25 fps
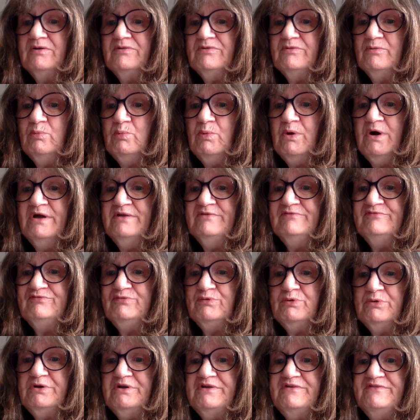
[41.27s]
The
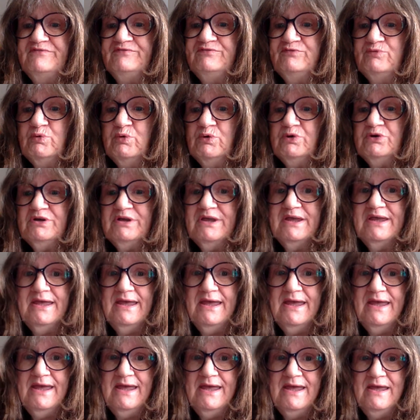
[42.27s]

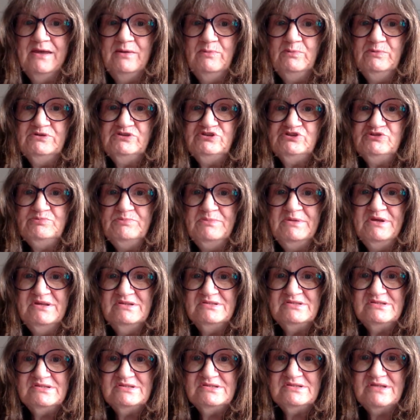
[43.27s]
144K, which
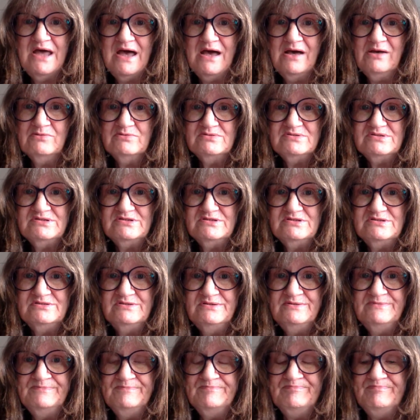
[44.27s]
means
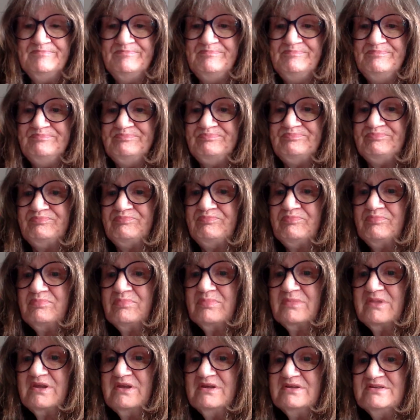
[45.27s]
thousand,
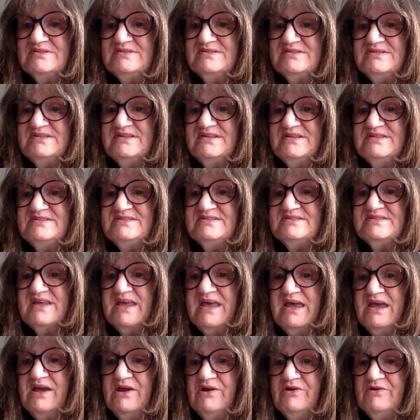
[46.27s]
Sis
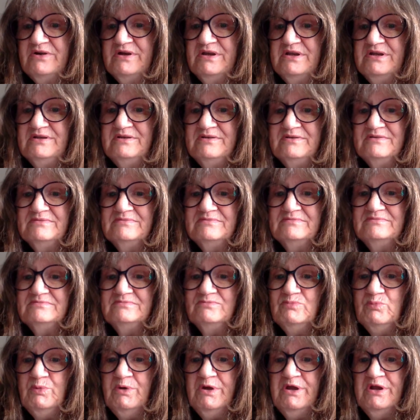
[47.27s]
Karen,
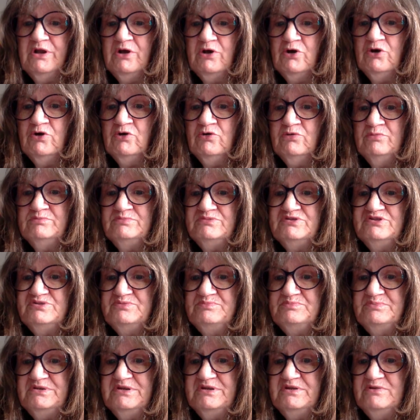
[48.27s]
went home to
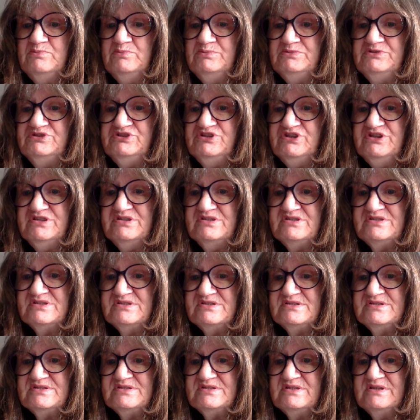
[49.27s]
be with
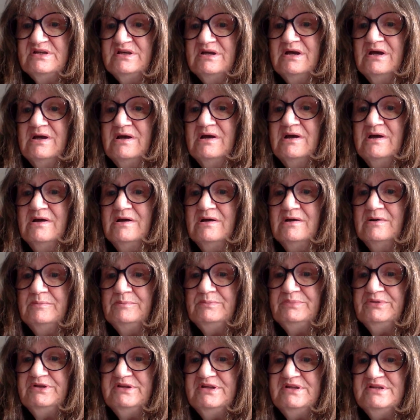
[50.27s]
Jesus.
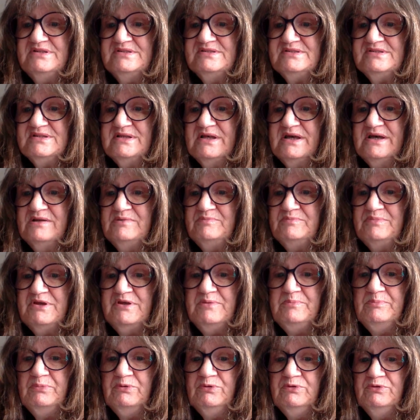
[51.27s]
Please let
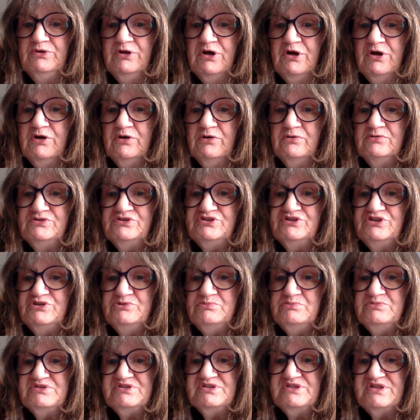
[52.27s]
people know she
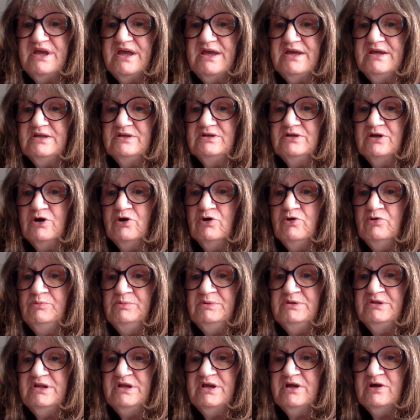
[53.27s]
was taken home
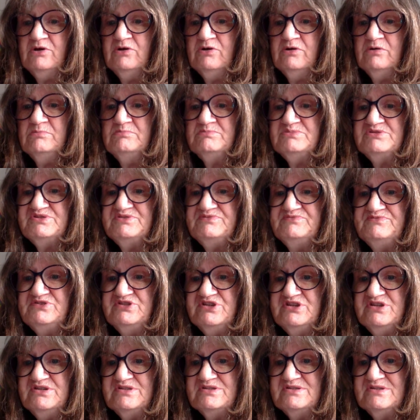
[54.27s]
in the arms of
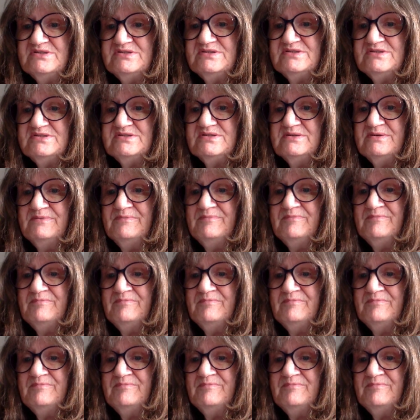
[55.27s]
Jesus.